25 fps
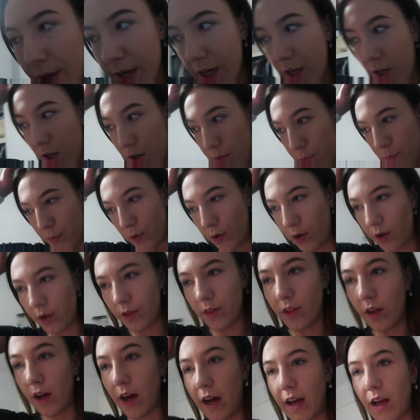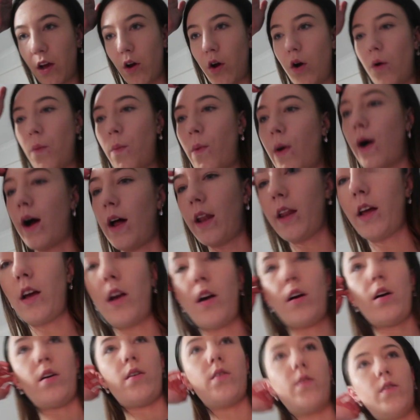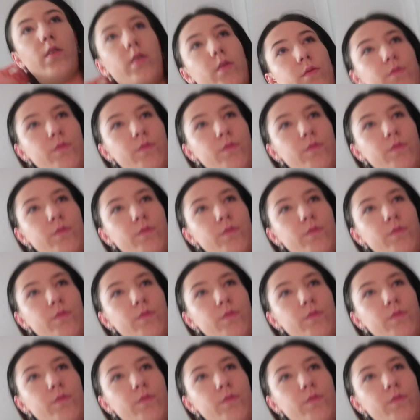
Pickett book that I got a while ago.